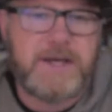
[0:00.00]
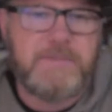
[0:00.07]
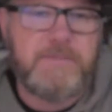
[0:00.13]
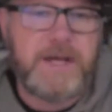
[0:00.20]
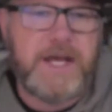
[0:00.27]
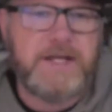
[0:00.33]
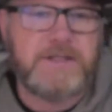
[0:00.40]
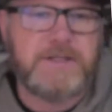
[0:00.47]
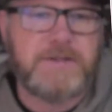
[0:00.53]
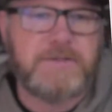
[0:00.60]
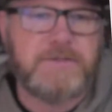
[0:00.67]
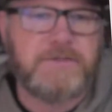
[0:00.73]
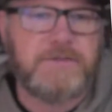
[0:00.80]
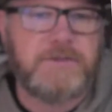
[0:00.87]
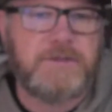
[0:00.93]
that bait
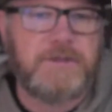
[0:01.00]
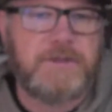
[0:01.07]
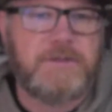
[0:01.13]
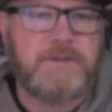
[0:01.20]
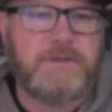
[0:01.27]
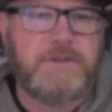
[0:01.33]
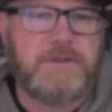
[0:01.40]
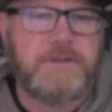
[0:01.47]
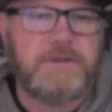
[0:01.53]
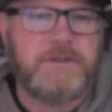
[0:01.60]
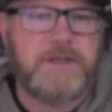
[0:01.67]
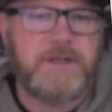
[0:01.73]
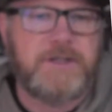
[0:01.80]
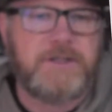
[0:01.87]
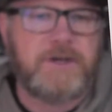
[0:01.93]

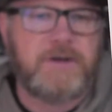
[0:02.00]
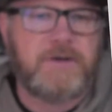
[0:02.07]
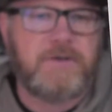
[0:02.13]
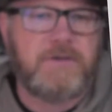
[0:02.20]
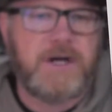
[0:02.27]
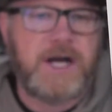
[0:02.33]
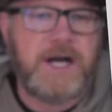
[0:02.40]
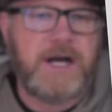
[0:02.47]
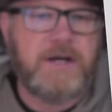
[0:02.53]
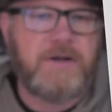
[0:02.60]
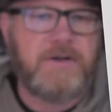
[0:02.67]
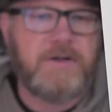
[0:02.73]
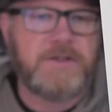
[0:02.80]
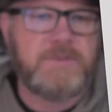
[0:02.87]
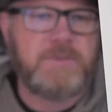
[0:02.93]
internal
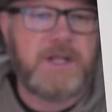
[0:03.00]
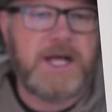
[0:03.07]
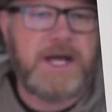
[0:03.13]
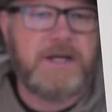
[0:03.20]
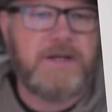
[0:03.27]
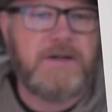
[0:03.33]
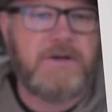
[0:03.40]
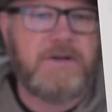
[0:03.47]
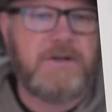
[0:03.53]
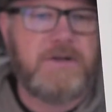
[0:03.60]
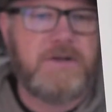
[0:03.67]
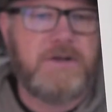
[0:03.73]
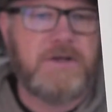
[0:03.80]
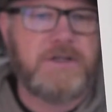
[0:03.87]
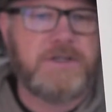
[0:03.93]
rattles, black nickel
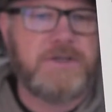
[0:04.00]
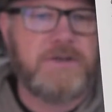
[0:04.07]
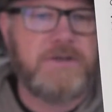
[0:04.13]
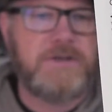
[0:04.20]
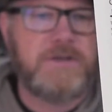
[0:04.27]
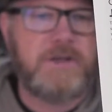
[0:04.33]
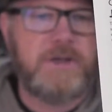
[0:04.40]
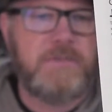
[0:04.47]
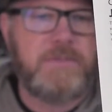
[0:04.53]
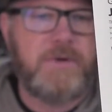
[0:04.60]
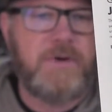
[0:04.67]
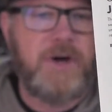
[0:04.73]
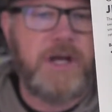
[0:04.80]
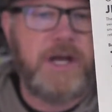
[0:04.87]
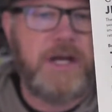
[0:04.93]
hooks, neutrally
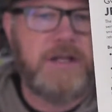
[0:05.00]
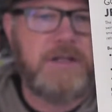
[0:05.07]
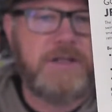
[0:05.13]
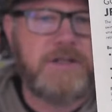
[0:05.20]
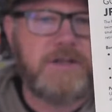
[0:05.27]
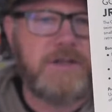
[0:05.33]
buoyant.